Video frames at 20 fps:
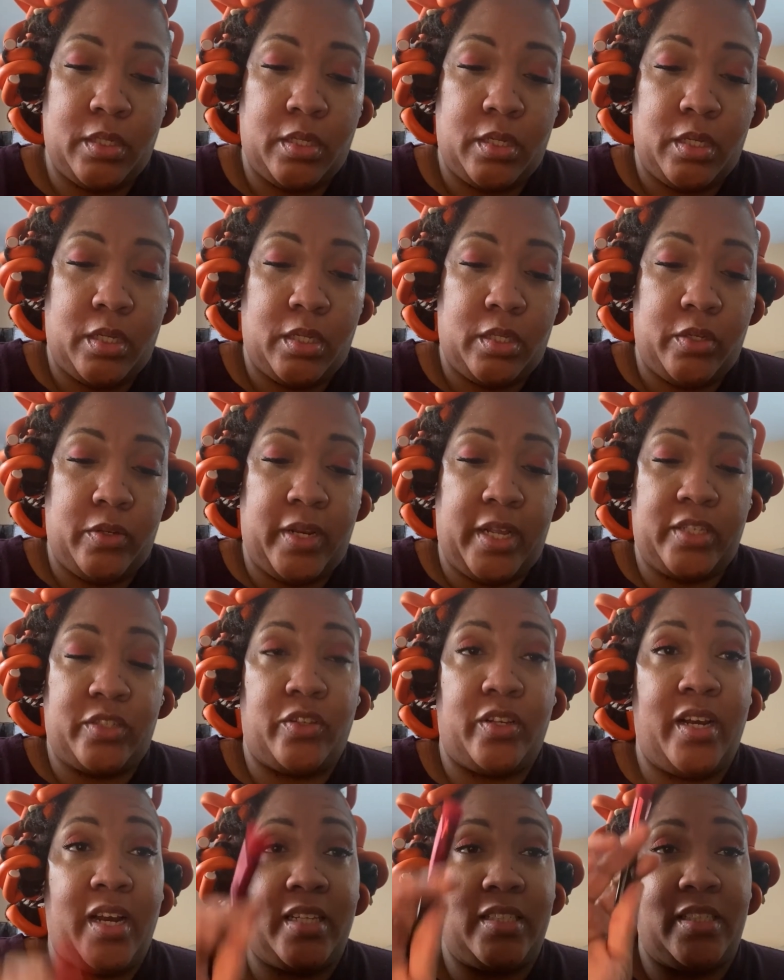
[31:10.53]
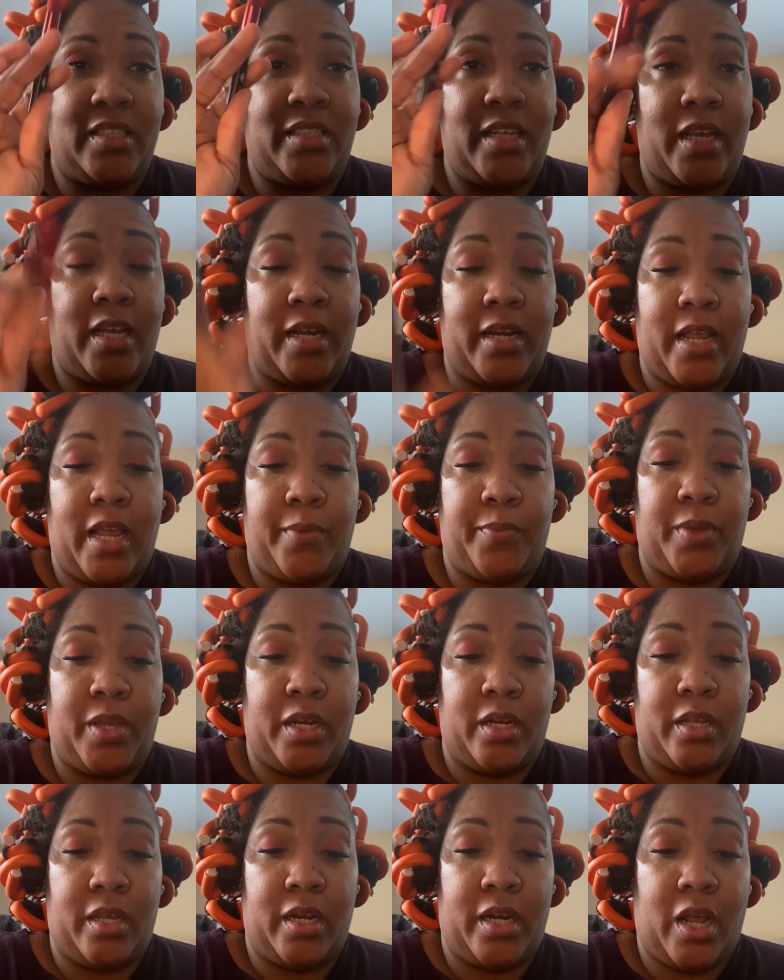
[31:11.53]
do that. So then I just take a napkin
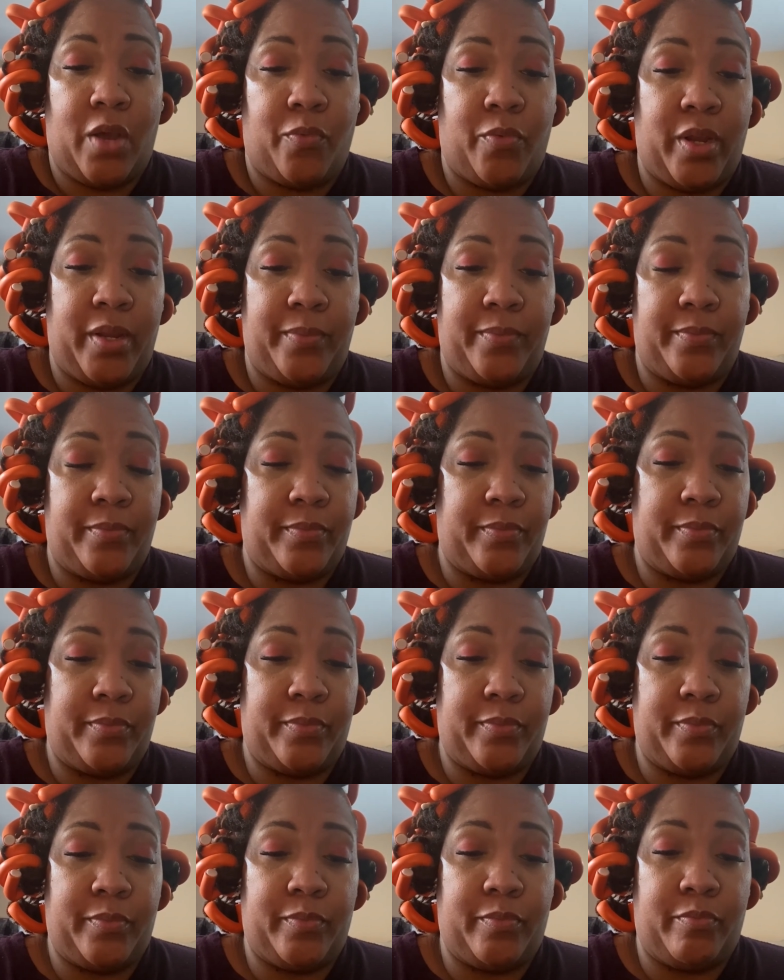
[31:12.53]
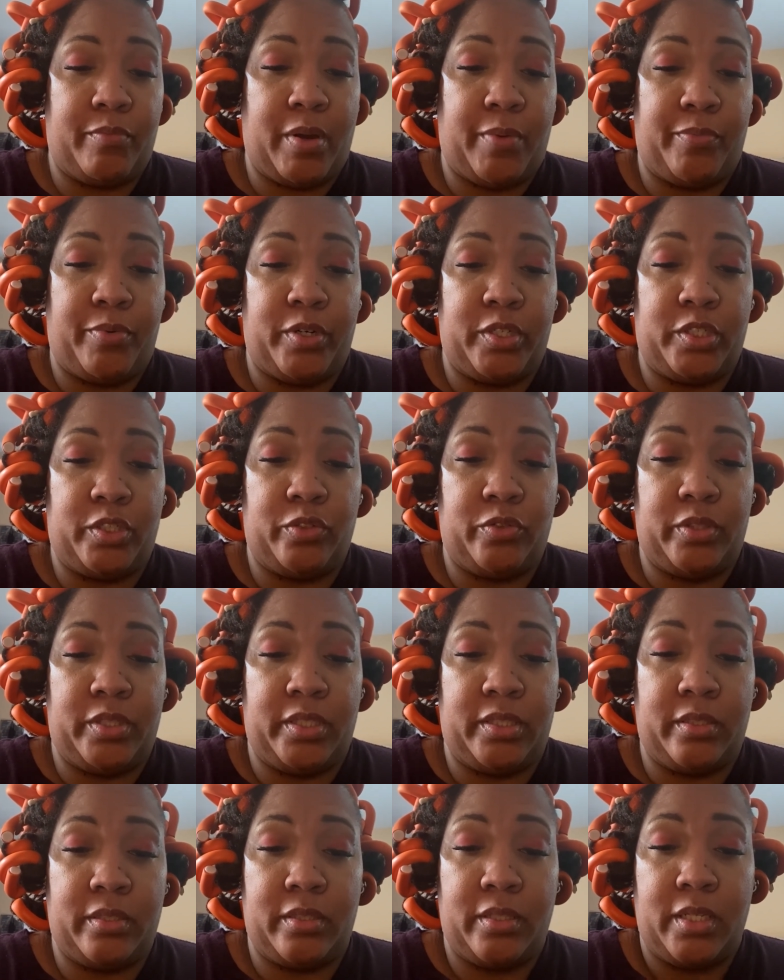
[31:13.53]
and I wipe my brush on it
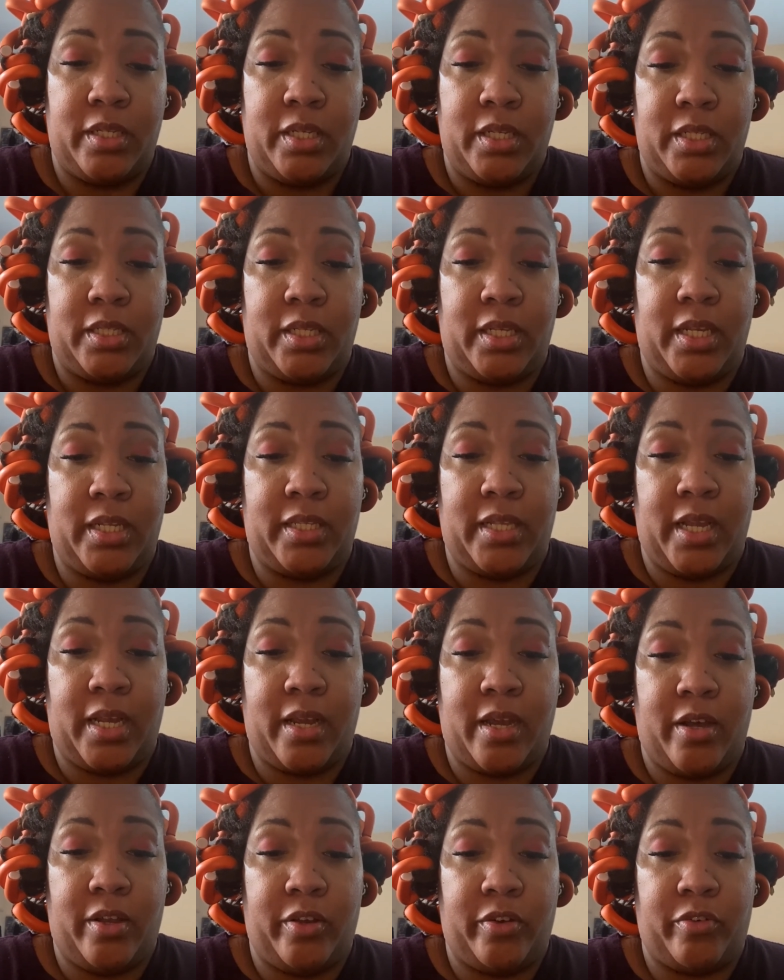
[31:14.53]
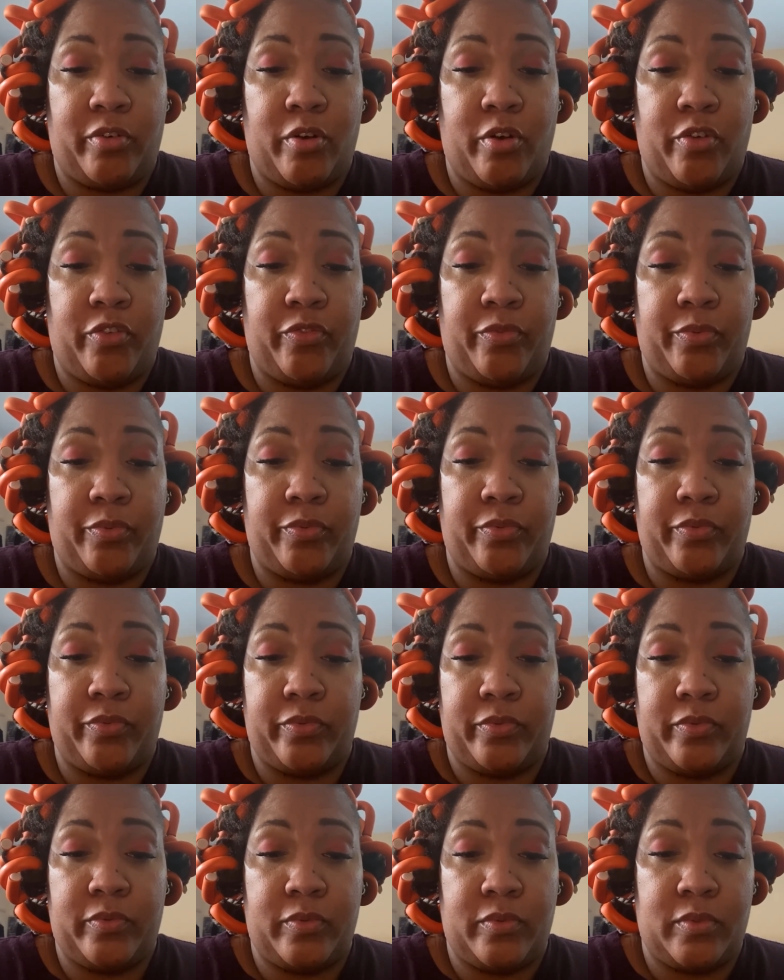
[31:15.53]
to get that color off,
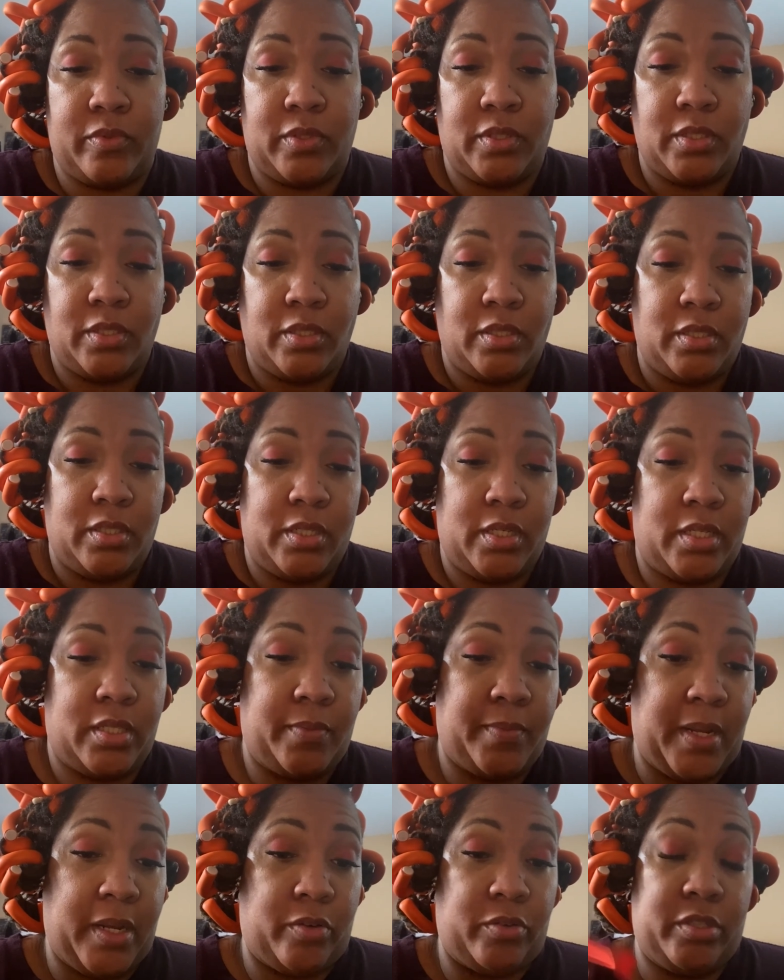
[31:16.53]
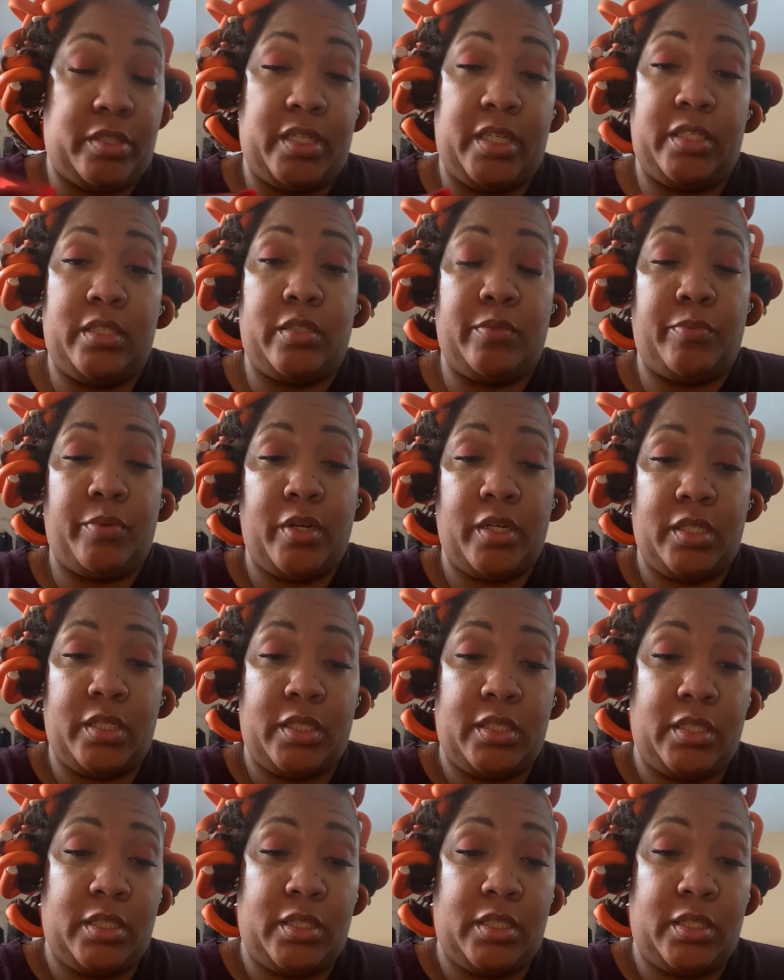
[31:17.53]
because I'm not going to change the brush.